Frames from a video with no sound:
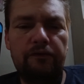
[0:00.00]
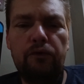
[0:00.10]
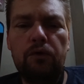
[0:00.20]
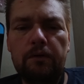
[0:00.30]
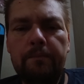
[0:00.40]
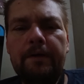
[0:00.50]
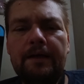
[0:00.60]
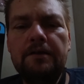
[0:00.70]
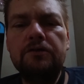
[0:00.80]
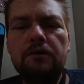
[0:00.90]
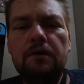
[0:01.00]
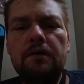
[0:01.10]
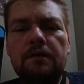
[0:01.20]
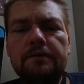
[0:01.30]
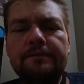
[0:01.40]
4 big,
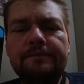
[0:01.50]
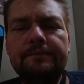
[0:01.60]
strong